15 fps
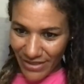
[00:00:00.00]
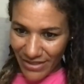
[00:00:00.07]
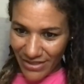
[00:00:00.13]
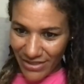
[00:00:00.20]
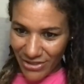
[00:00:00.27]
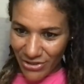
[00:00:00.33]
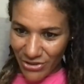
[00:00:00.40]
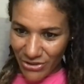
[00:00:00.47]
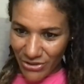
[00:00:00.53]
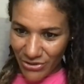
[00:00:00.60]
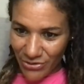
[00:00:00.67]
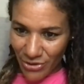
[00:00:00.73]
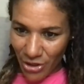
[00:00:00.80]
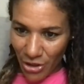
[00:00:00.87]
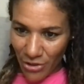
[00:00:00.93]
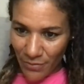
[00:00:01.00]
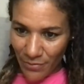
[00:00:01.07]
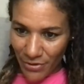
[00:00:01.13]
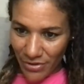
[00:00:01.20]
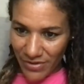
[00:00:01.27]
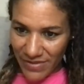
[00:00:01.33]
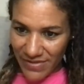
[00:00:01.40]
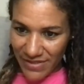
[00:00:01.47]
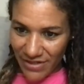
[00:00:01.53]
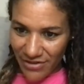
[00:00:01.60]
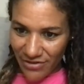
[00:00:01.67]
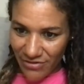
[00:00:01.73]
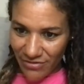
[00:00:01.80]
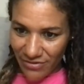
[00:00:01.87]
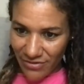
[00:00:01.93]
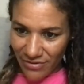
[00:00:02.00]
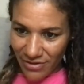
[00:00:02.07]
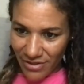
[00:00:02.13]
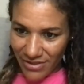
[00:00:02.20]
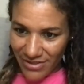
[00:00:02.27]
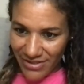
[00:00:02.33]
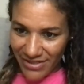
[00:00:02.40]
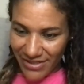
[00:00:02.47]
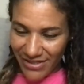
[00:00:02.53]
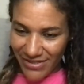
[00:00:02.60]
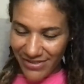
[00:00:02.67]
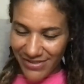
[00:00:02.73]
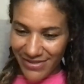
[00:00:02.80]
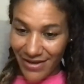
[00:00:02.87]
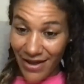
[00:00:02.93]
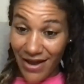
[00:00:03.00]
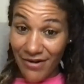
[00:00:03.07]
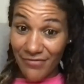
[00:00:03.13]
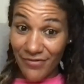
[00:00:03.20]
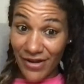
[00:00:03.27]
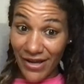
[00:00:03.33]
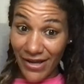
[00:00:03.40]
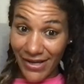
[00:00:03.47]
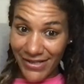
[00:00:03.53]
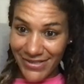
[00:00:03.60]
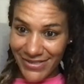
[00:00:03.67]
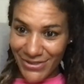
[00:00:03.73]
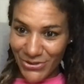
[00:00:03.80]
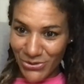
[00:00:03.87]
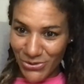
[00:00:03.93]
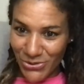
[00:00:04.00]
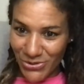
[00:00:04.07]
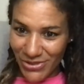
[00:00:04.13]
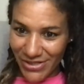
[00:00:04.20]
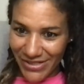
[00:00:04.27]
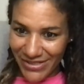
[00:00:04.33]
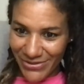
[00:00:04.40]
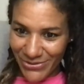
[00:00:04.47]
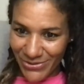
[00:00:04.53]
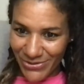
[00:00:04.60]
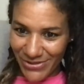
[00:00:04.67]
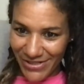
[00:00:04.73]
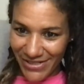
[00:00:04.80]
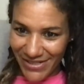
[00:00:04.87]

You unbox the rod case. All right, cool, cool.